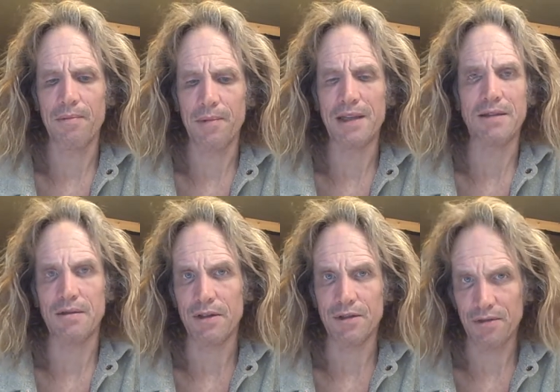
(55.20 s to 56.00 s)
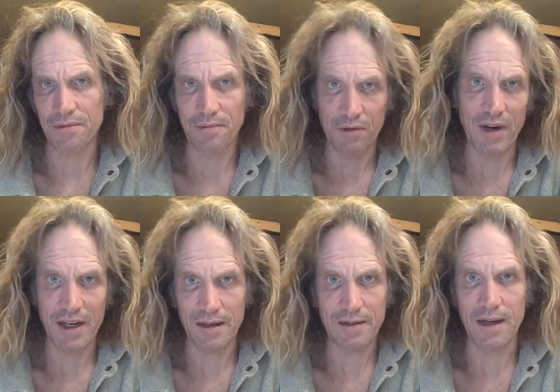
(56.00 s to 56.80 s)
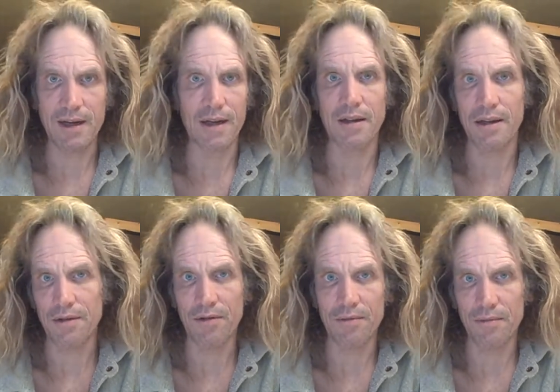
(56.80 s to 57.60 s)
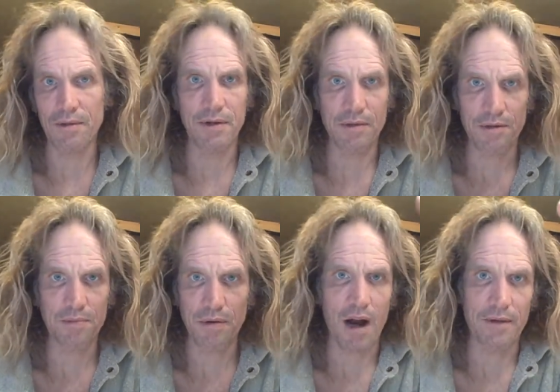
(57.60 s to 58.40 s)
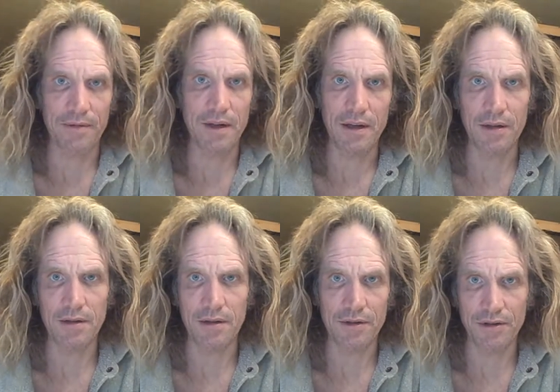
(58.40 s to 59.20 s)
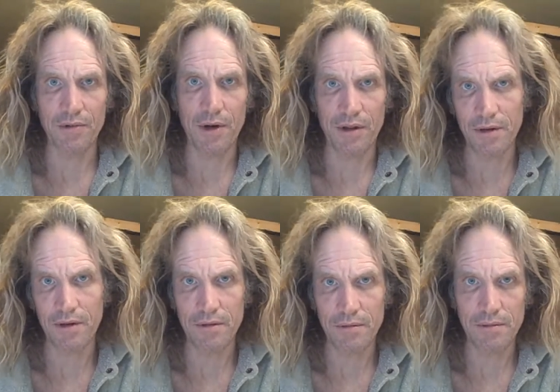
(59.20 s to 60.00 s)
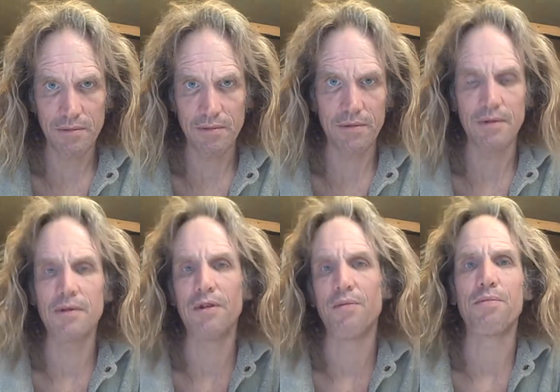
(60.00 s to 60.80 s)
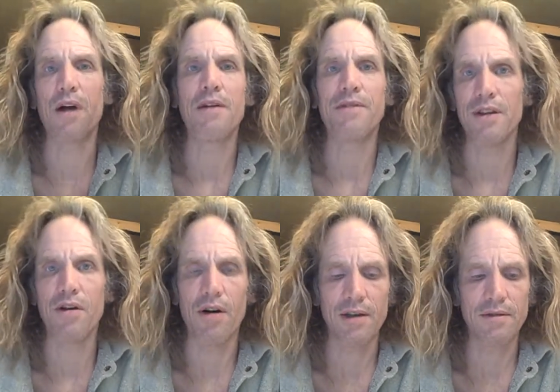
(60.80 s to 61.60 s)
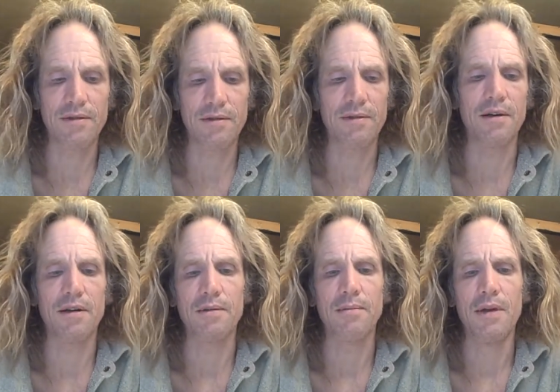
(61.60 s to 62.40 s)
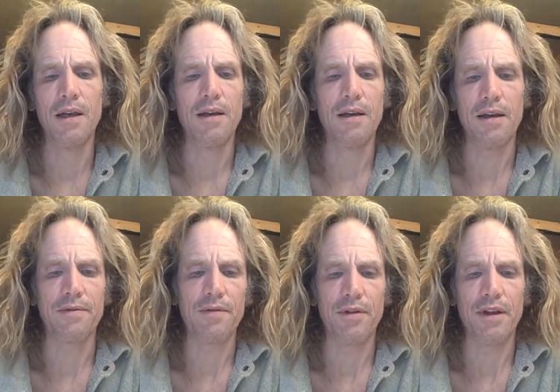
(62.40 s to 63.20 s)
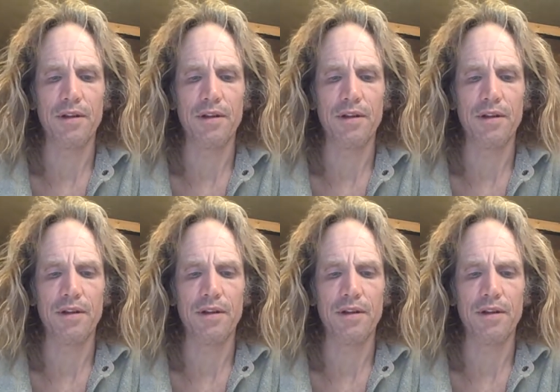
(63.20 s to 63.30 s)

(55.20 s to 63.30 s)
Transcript: Basically just creating this idea that it's profit and there's no other profit loss, and for the